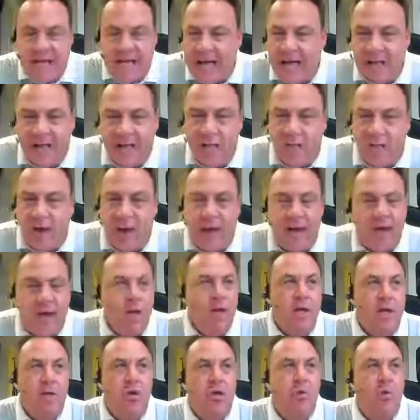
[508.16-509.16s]
exactly
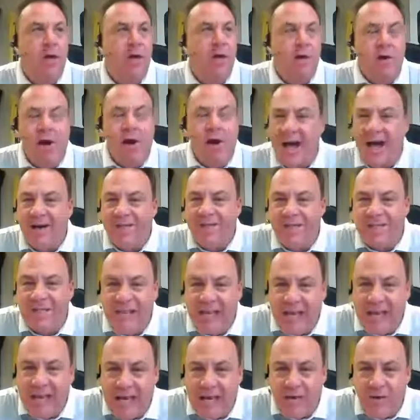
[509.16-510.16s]
right. No matter how
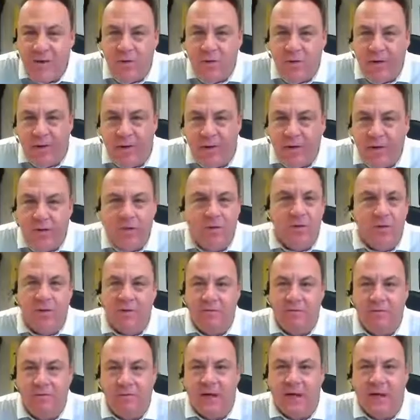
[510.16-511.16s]
skinny you get, you
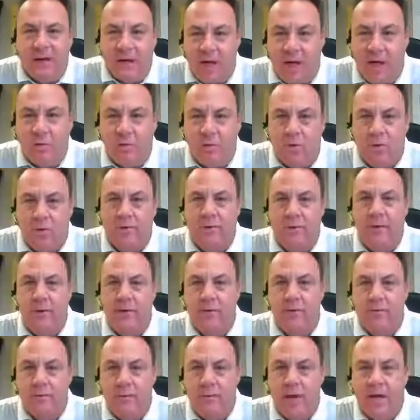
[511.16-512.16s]
can feel
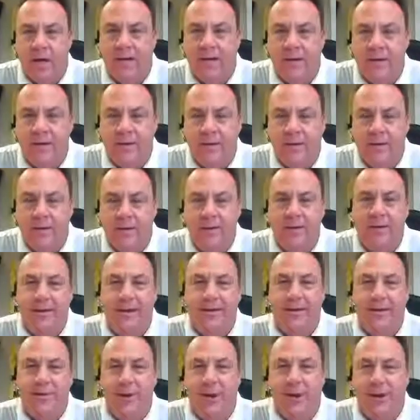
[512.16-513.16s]
unworthy, right?
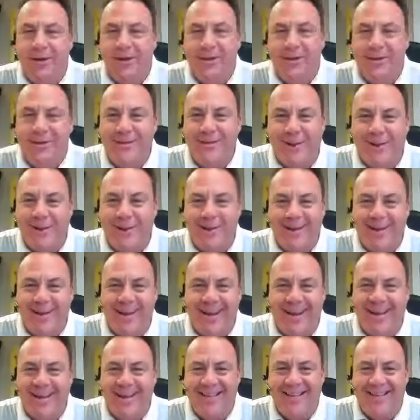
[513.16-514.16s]
It's
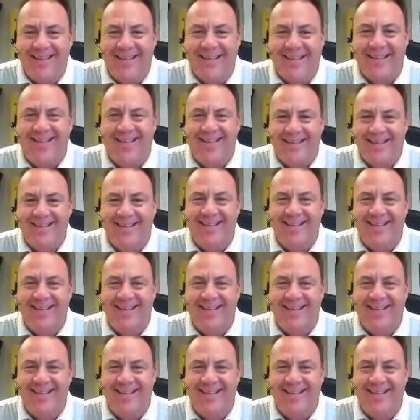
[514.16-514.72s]
all connected.